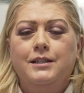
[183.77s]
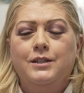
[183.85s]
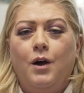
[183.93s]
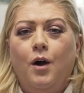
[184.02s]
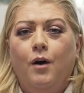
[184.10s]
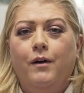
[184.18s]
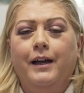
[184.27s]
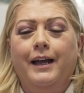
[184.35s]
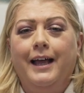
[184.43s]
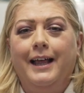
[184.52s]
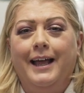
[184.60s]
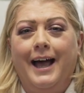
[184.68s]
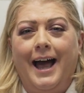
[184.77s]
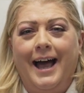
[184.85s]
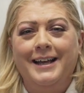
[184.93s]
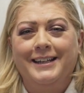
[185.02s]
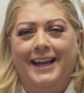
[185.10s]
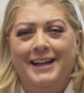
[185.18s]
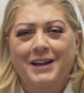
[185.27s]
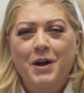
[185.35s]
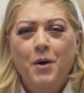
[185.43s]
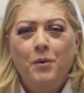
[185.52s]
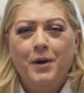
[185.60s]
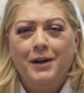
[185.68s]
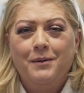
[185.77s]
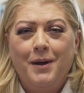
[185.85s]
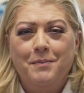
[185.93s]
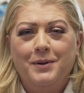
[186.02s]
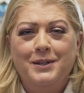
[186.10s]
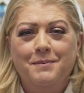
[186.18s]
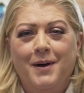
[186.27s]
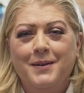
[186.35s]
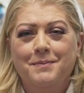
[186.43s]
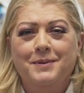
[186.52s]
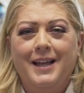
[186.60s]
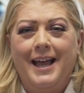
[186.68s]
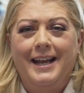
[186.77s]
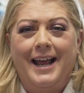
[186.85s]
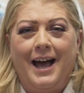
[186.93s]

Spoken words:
so where do I put them on the plate?